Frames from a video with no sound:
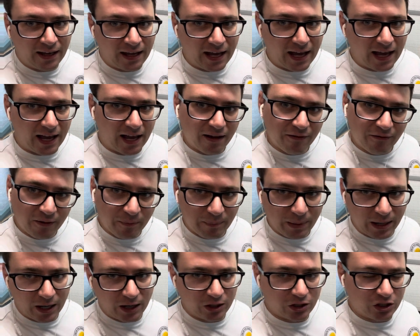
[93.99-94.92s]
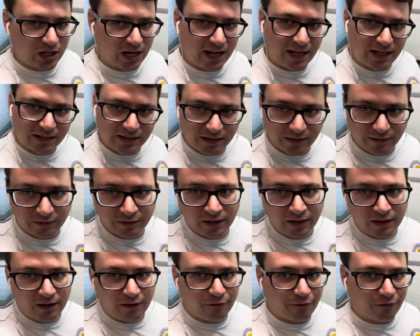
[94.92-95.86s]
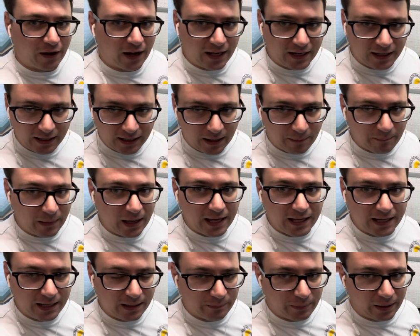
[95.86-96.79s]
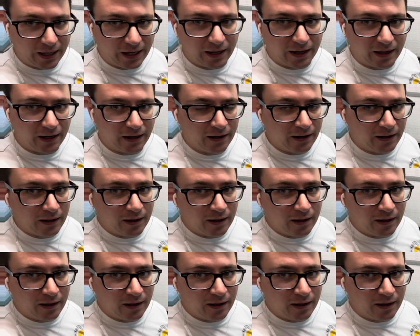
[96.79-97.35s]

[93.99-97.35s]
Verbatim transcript: have a better chance of finding a mating pair.